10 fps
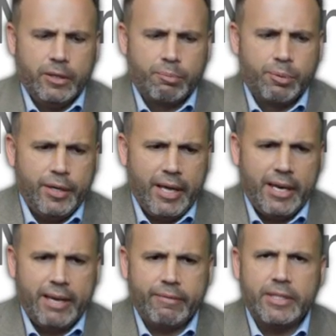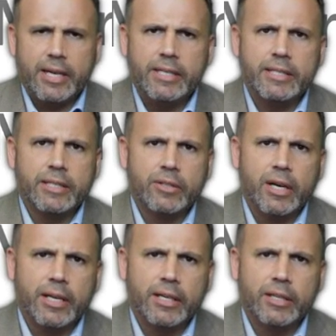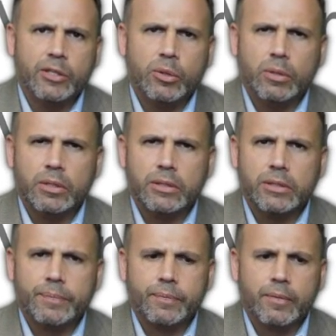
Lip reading: print ad advertising, or knocking on doors?